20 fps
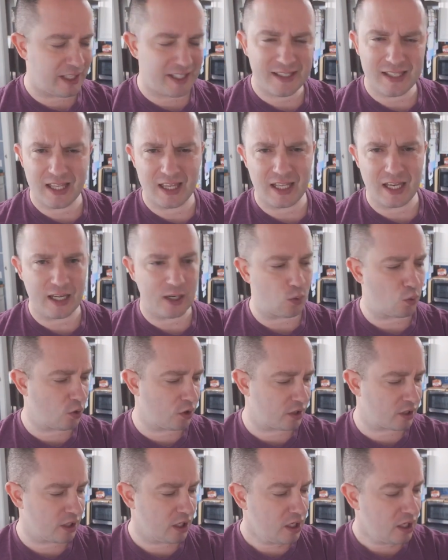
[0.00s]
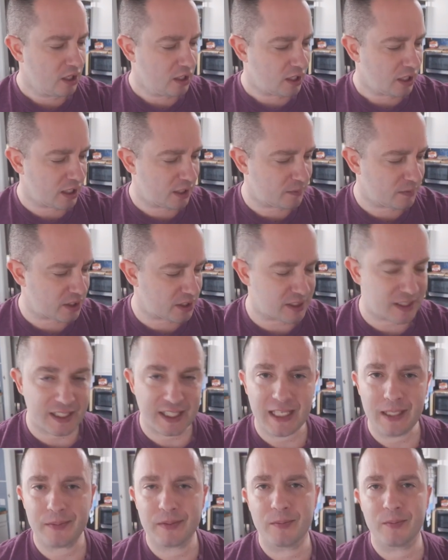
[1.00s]
That's a lot of work just to
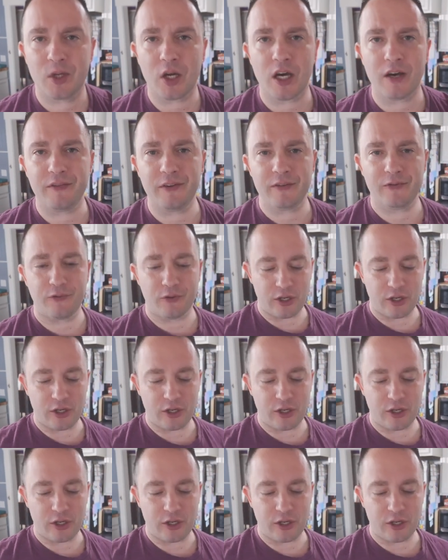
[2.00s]
keep some coffee